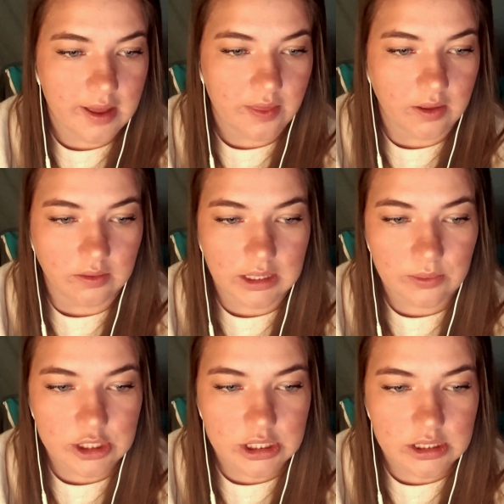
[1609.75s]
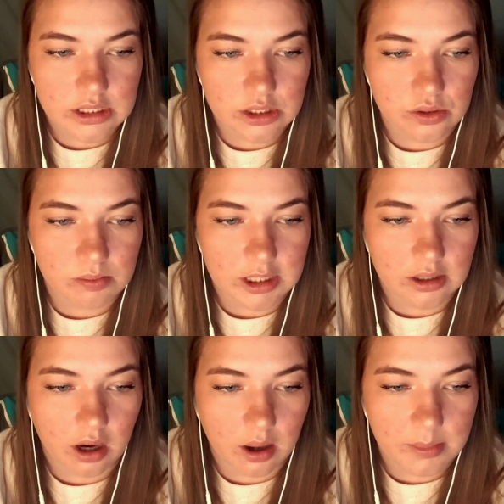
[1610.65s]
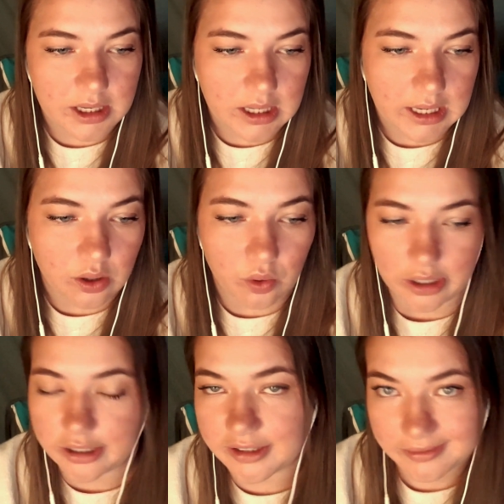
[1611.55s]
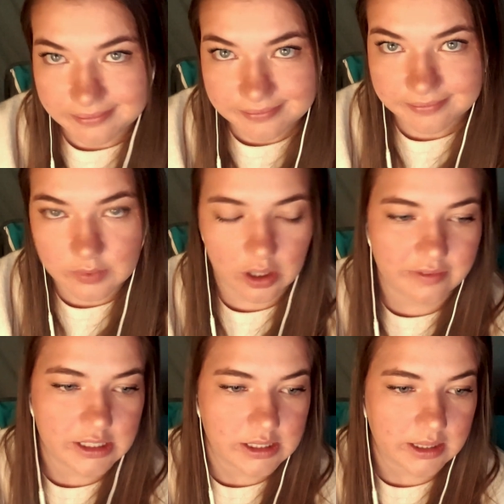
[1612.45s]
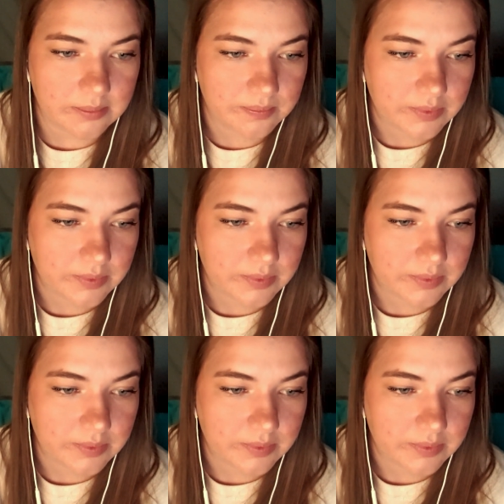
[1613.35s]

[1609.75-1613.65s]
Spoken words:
And then languages, you speak Common and Orc, obviously.